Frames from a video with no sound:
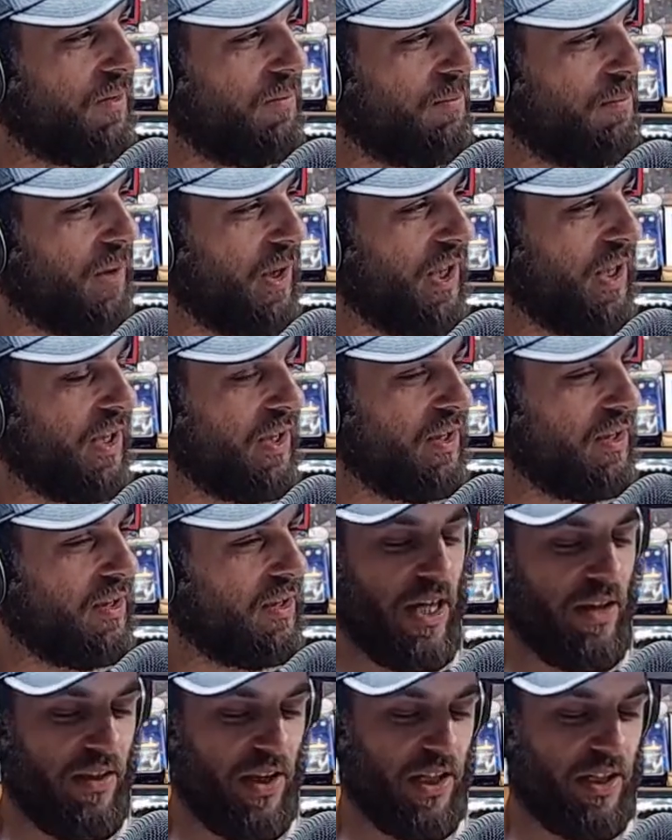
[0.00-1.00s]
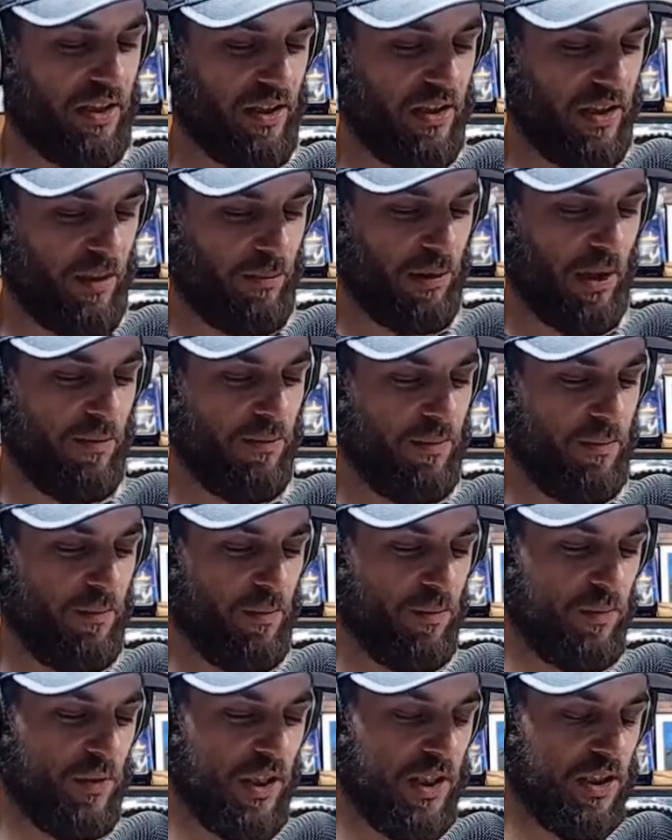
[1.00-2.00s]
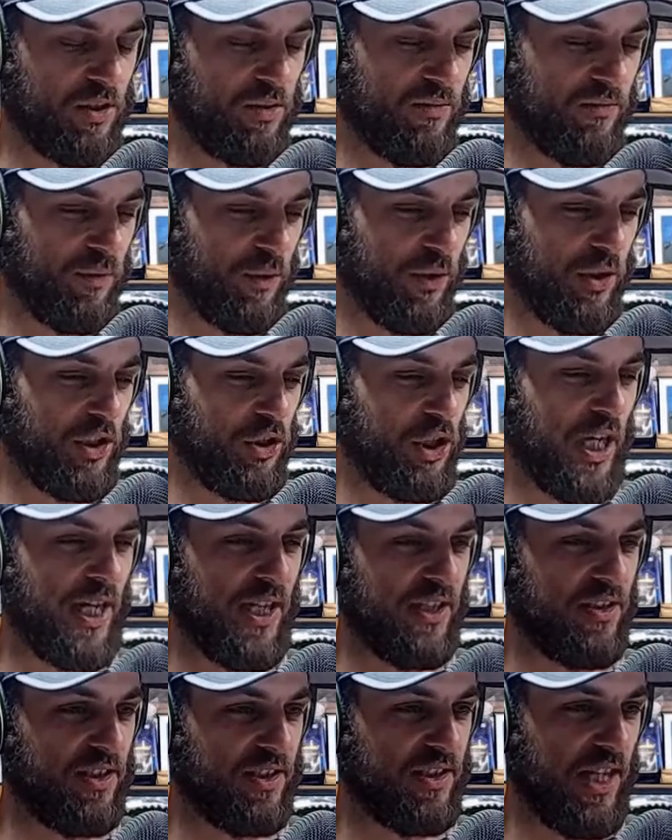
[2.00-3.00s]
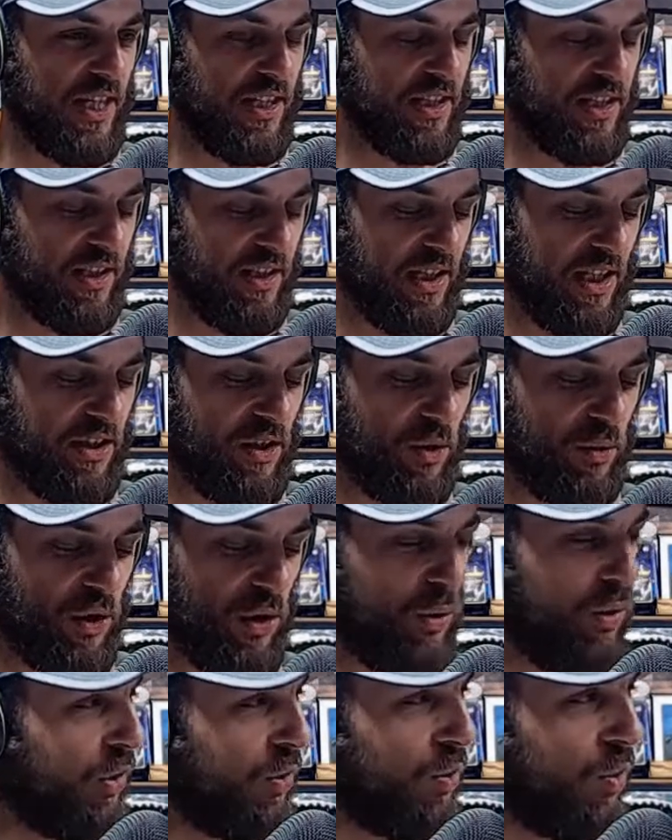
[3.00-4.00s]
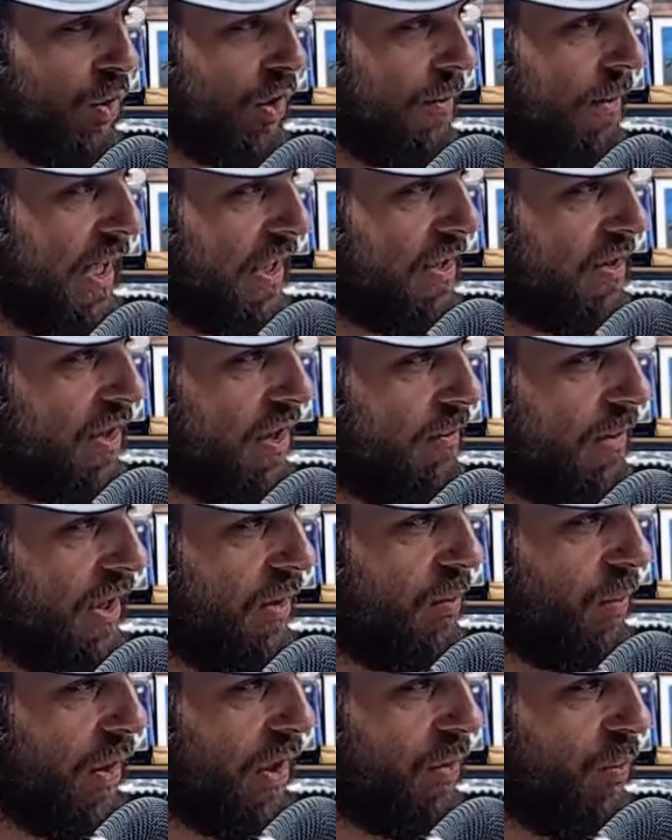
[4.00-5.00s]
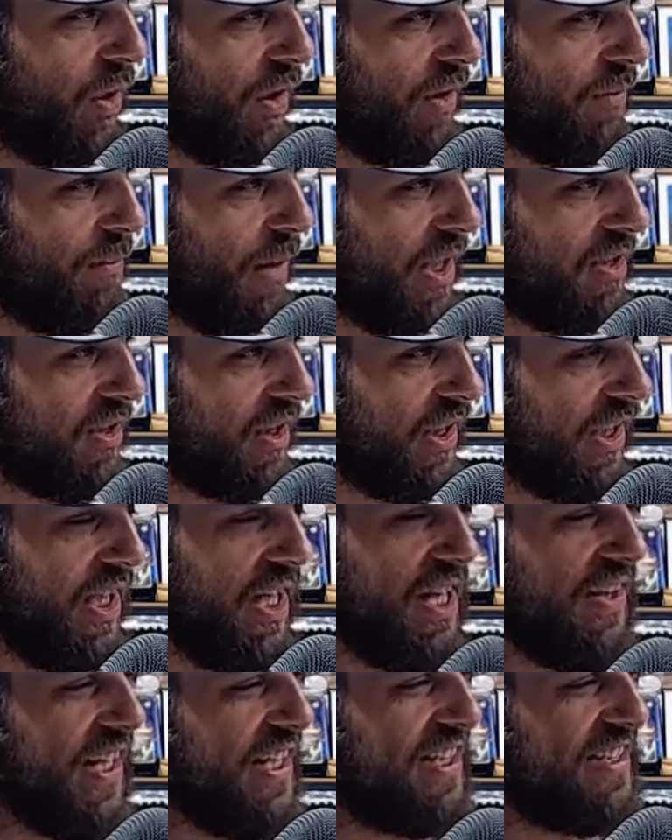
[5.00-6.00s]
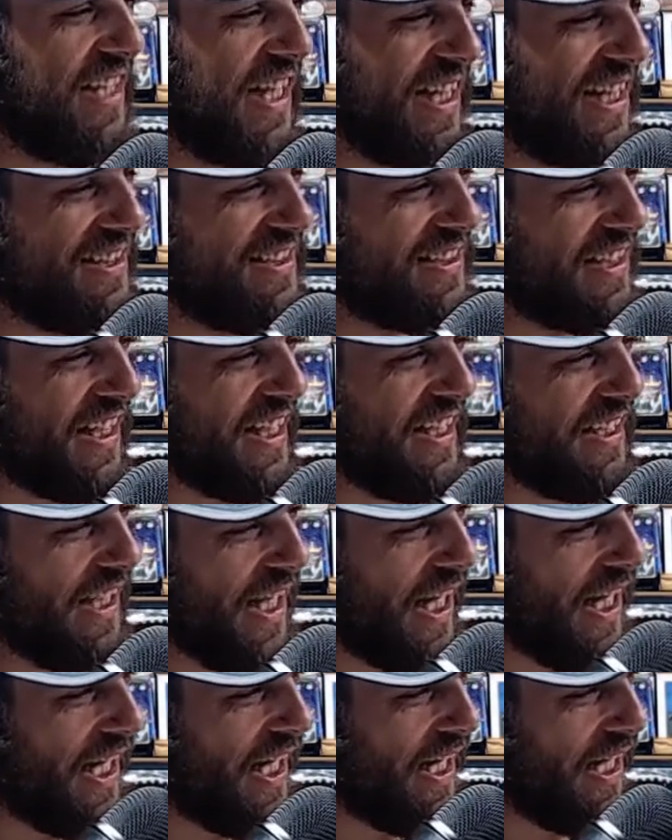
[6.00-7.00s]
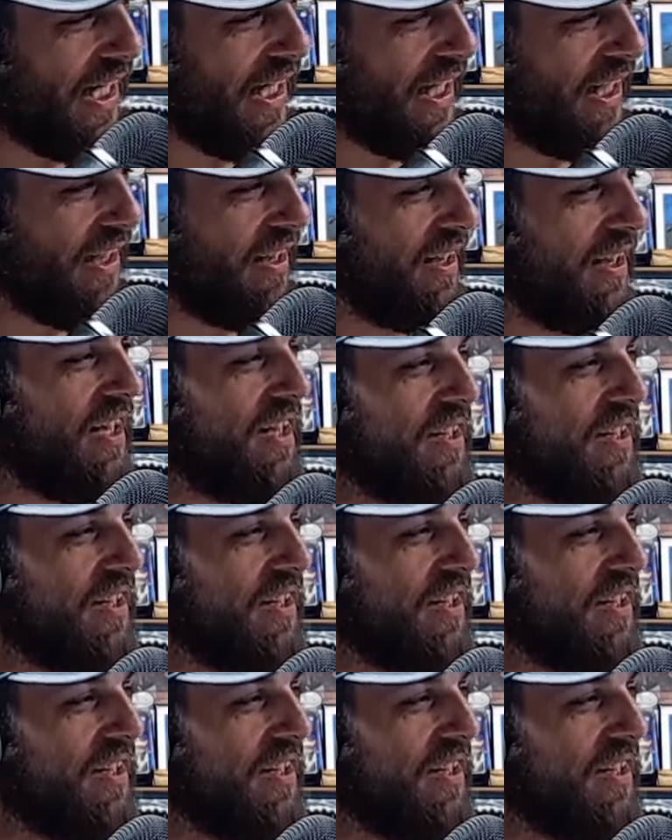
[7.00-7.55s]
But I think the problem is for the Giants is that they don't know who their quarterback's going to be week 1, basically. They say it's Eli.